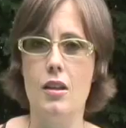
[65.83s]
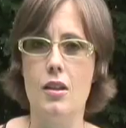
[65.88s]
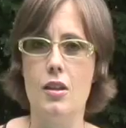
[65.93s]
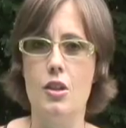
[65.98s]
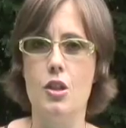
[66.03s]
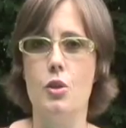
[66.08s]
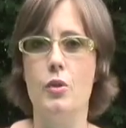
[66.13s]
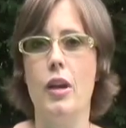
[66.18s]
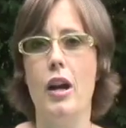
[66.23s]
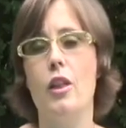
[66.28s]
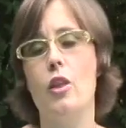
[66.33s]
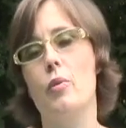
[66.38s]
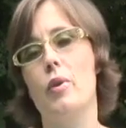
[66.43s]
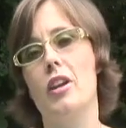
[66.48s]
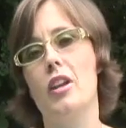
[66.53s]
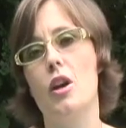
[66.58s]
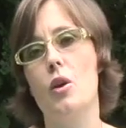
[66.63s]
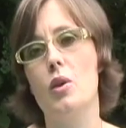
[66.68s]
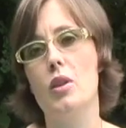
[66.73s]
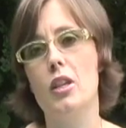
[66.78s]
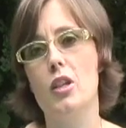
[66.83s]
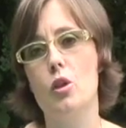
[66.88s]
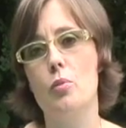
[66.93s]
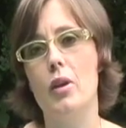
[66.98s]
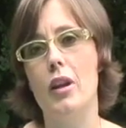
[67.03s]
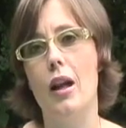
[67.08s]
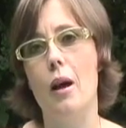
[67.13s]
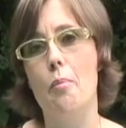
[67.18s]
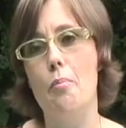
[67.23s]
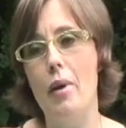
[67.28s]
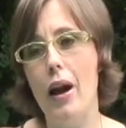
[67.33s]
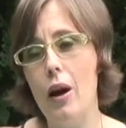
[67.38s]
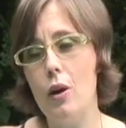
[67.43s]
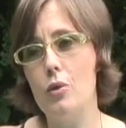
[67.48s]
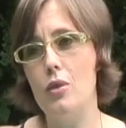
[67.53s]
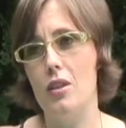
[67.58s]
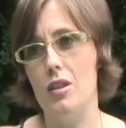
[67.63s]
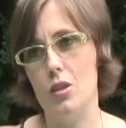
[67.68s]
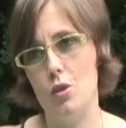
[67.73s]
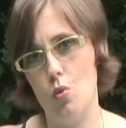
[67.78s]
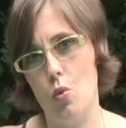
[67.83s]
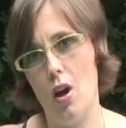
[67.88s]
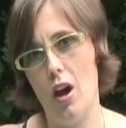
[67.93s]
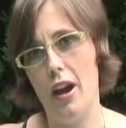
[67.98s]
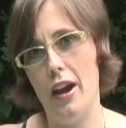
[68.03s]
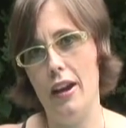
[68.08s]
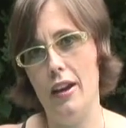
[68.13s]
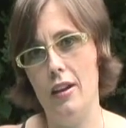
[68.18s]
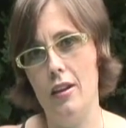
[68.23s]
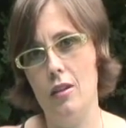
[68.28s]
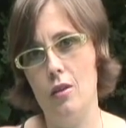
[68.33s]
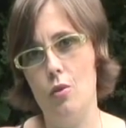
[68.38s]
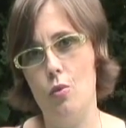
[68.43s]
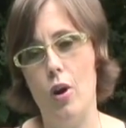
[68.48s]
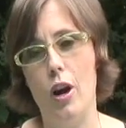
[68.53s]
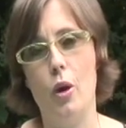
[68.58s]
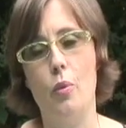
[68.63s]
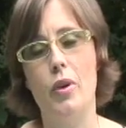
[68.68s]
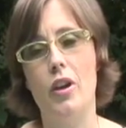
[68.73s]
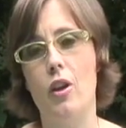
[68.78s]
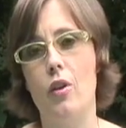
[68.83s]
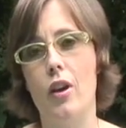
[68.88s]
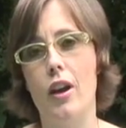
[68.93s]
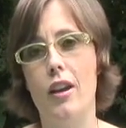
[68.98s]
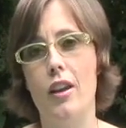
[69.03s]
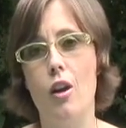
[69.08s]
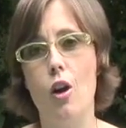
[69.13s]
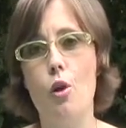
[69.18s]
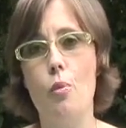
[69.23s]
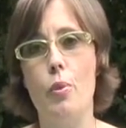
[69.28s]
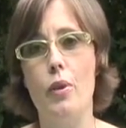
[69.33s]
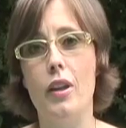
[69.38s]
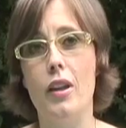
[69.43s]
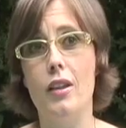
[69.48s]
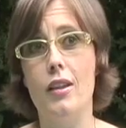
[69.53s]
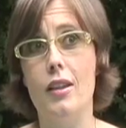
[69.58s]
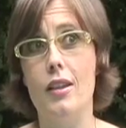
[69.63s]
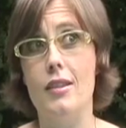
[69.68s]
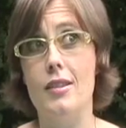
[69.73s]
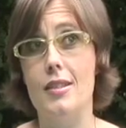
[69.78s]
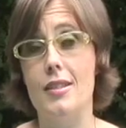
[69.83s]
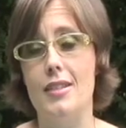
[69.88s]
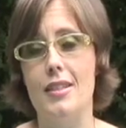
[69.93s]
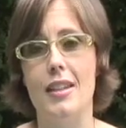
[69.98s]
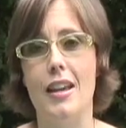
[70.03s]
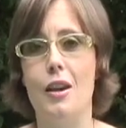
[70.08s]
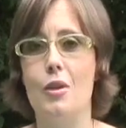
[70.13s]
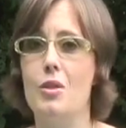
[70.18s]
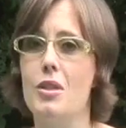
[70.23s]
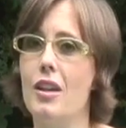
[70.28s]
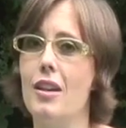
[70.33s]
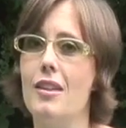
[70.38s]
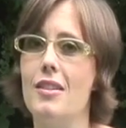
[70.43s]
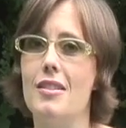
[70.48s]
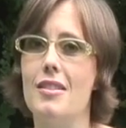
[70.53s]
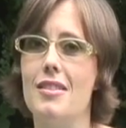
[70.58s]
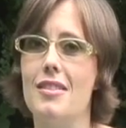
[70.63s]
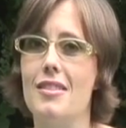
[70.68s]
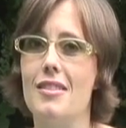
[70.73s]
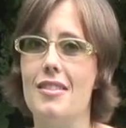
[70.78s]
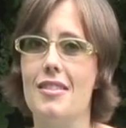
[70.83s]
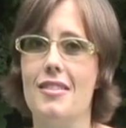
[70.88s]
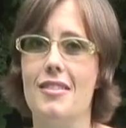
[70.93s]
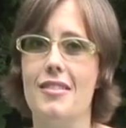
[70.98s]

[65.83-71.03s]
So now that we know a little bit about this wine, why don't we go ahead and open it and see how it tastes.